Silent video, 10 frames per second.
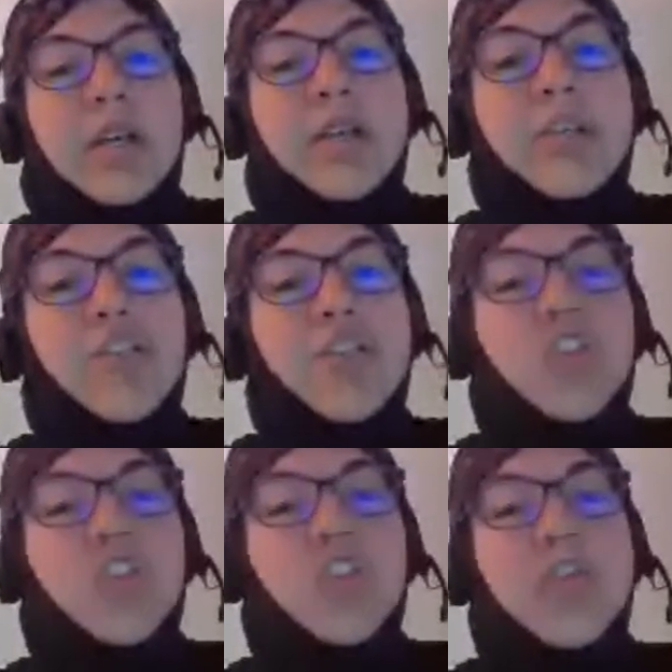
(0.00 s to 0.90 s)

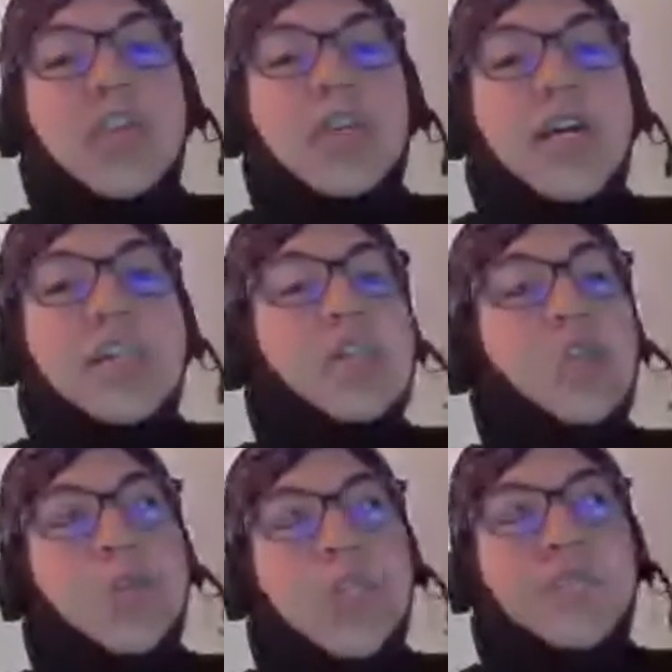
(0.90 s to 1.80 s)
Each layer has a
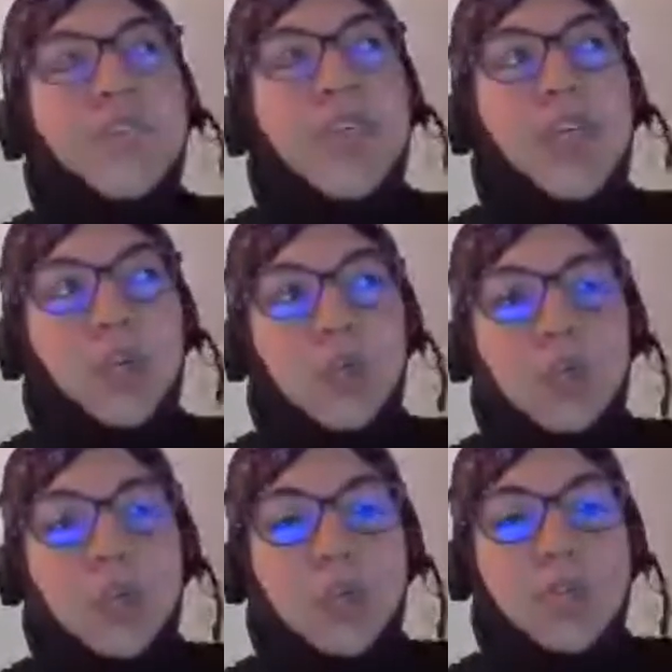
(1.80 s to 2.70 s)
specific role.